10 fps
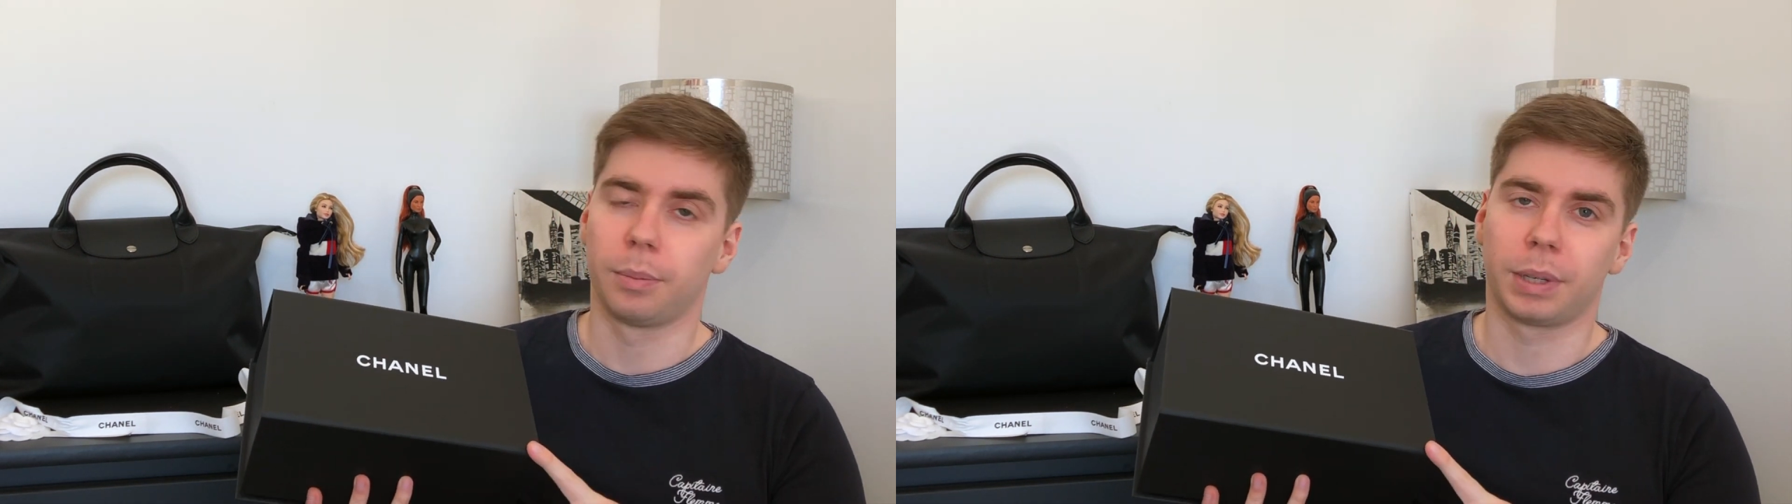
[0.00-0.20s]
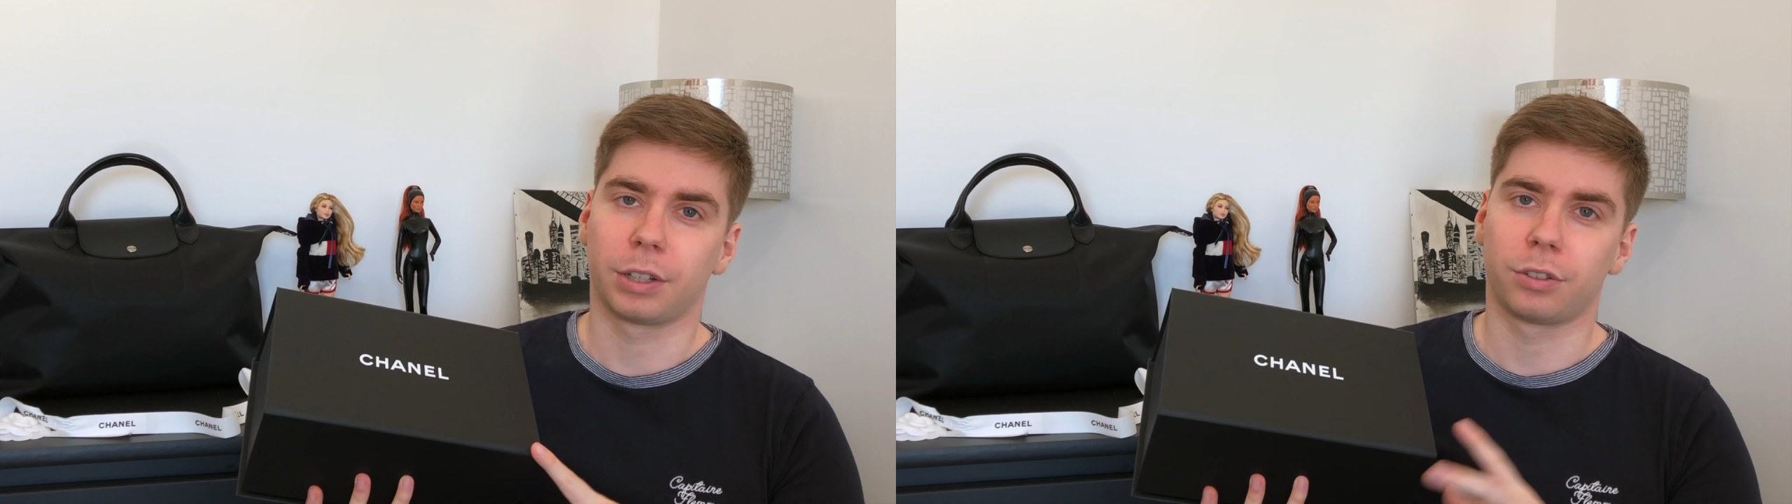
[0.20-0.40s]

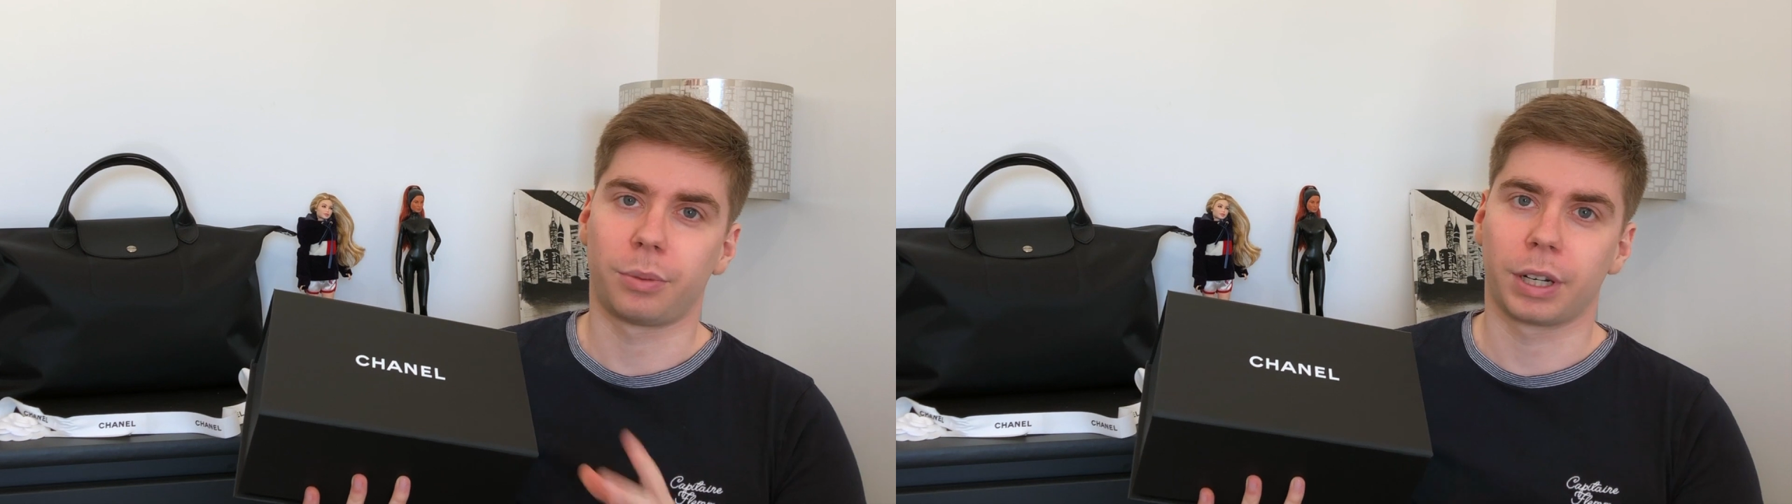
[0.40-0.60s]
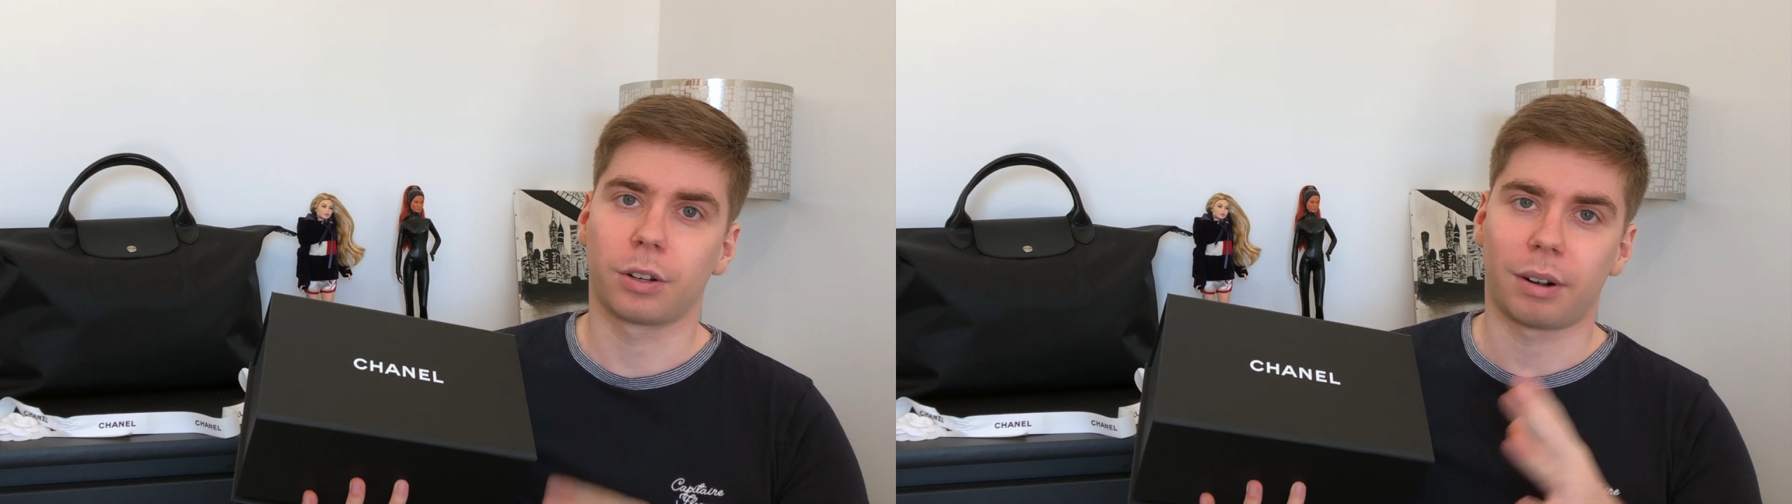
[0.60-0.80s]
because
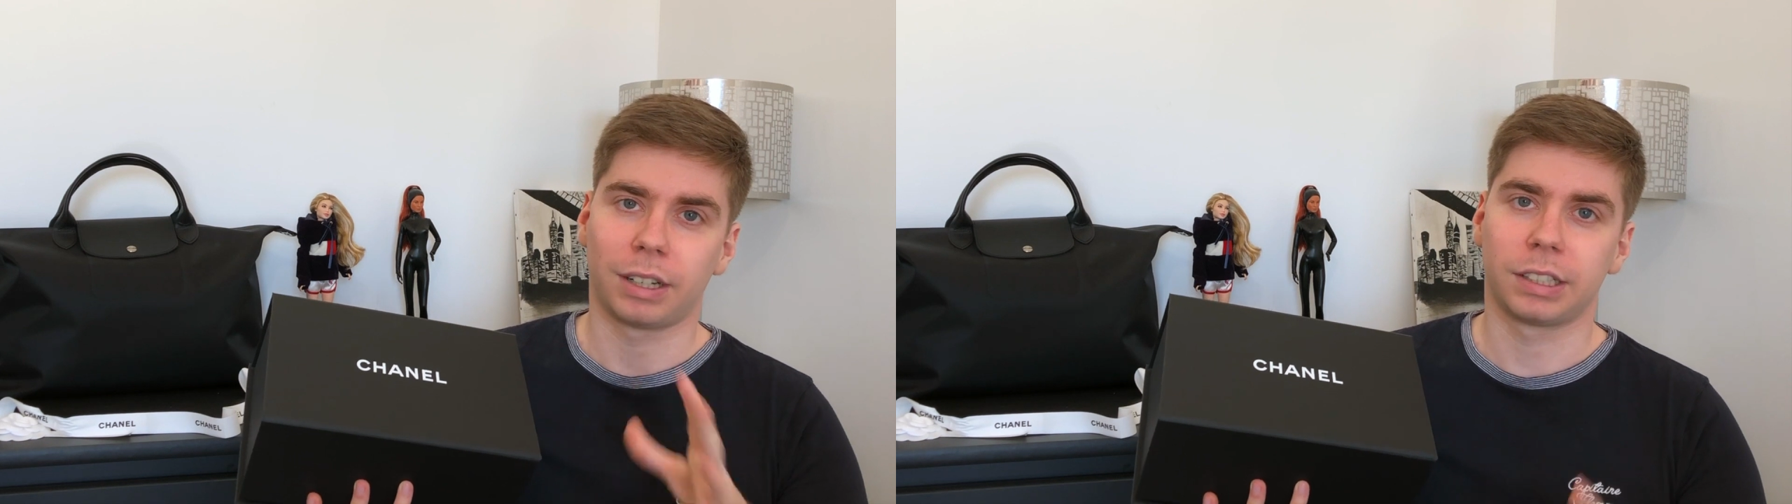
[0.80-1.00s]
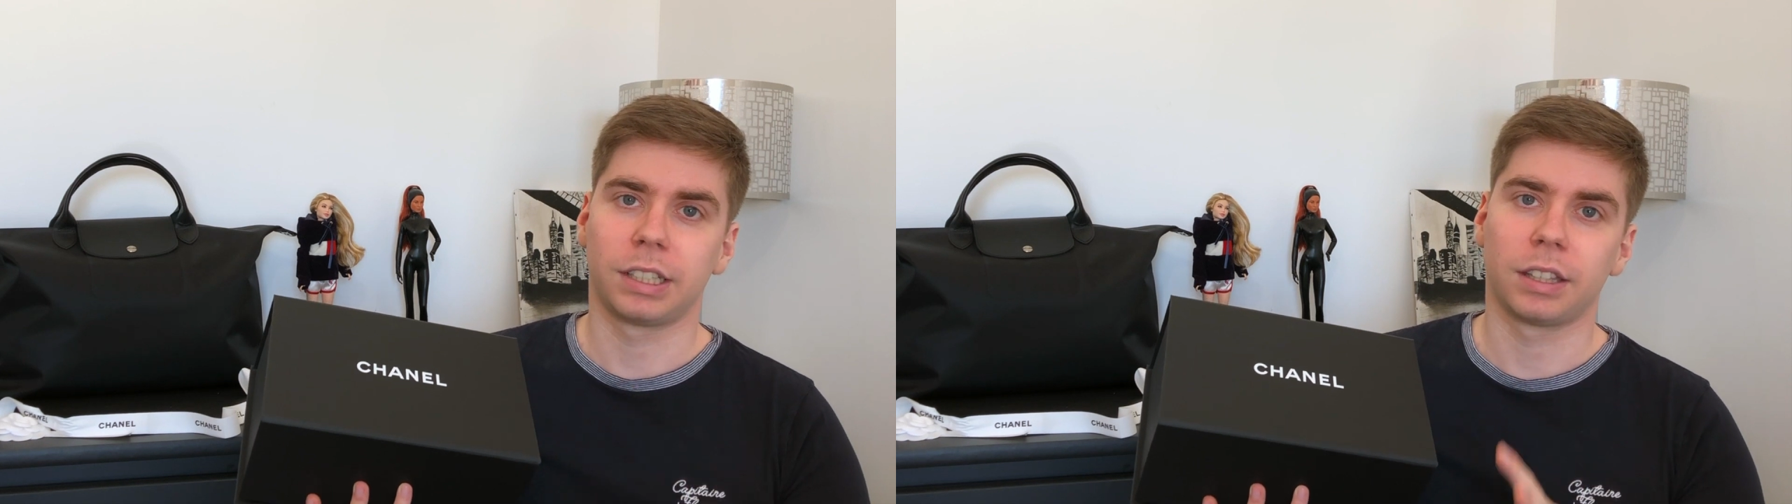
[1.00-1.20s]
during
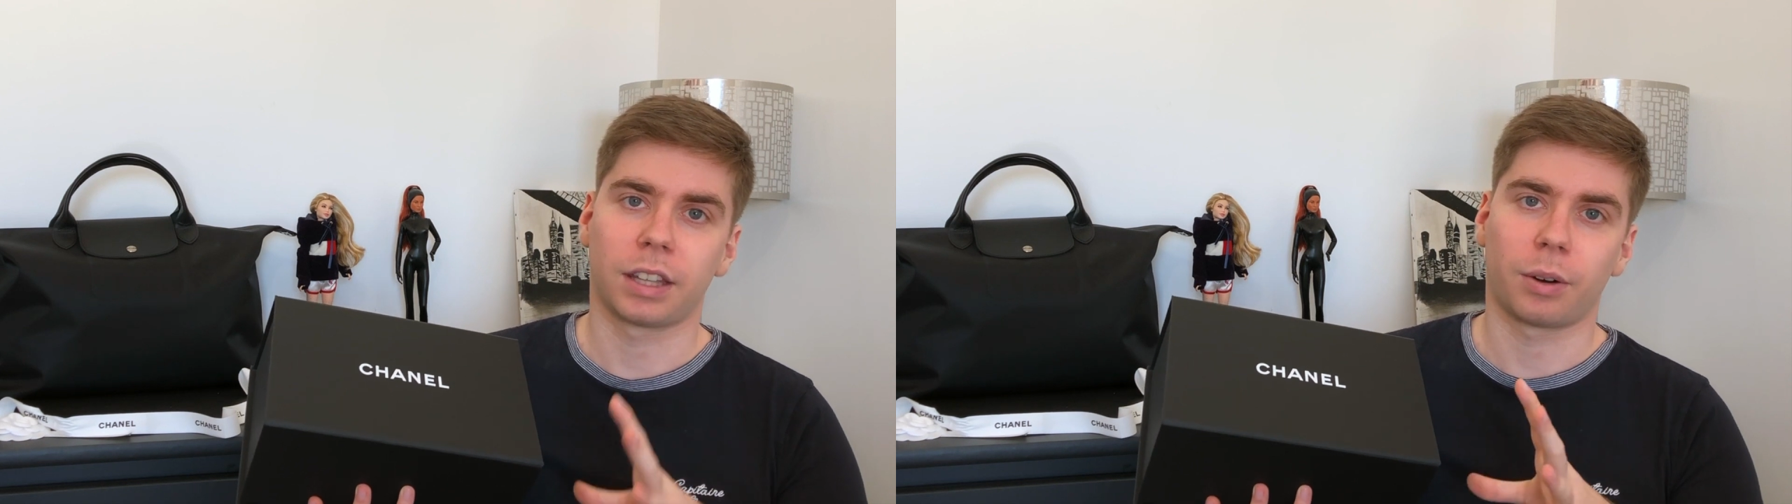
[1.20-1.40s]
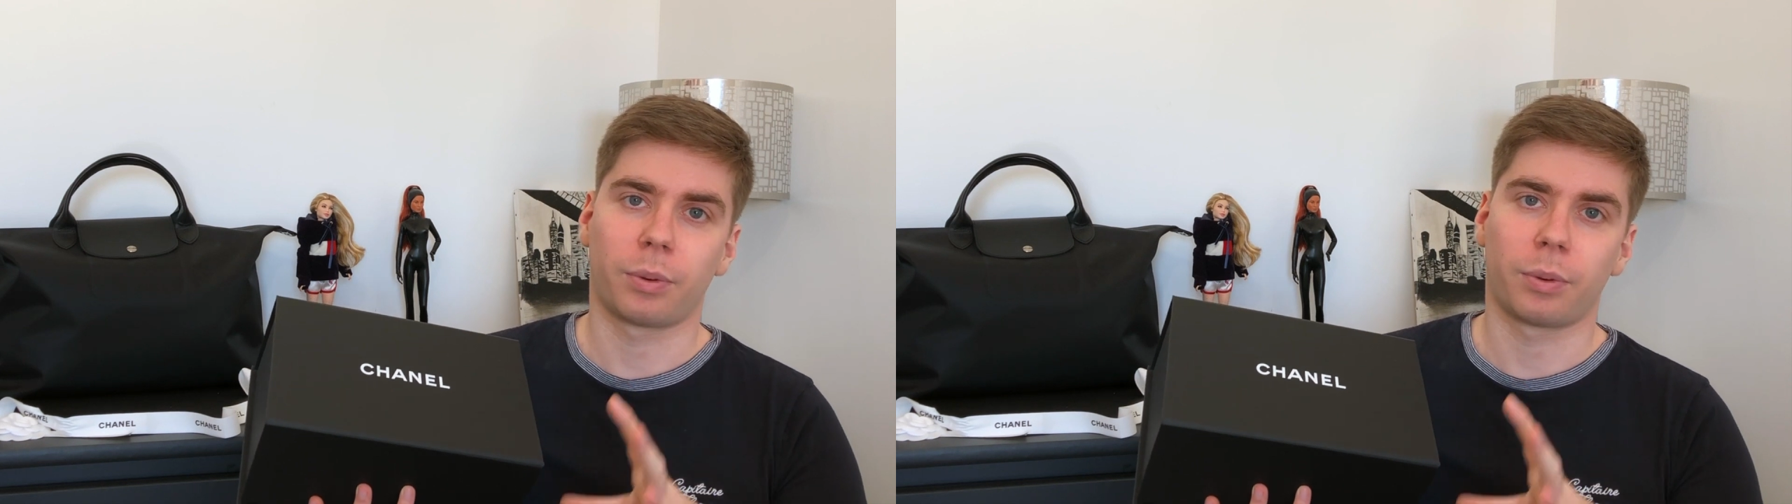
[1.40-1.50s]
quarantine they